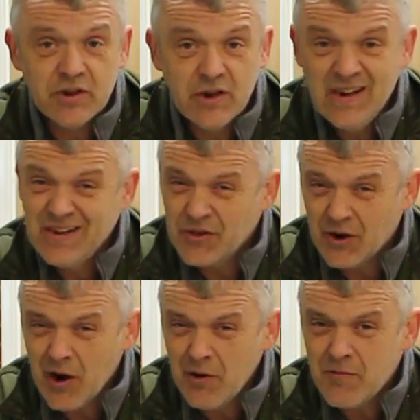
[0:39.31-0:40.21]
And there
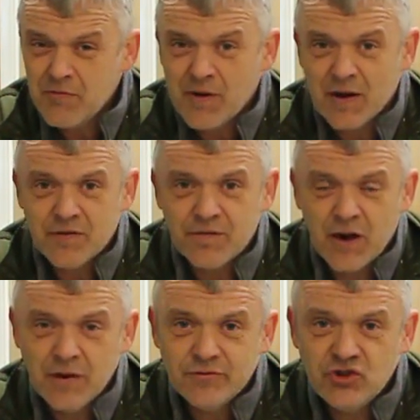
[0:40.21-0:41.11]
are, in fact,
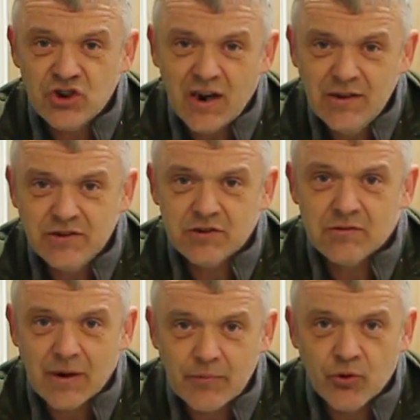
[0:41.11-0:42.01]
five gyres
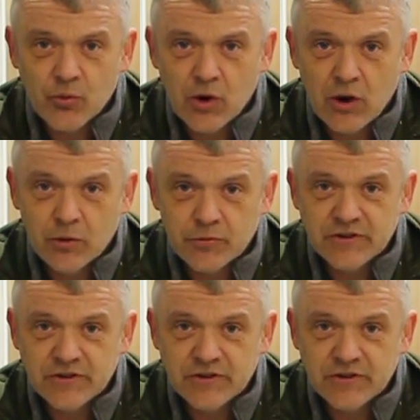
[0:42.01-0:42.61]
around the world.